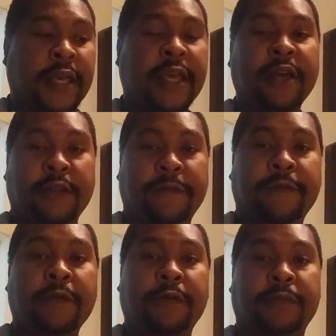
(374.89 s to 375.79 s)

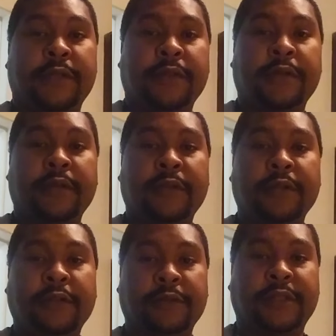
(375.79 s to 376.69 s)
ill-informed.
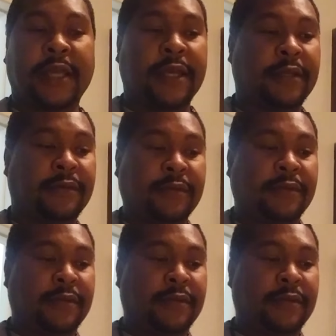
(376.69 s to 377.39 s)
You know what I'm saying?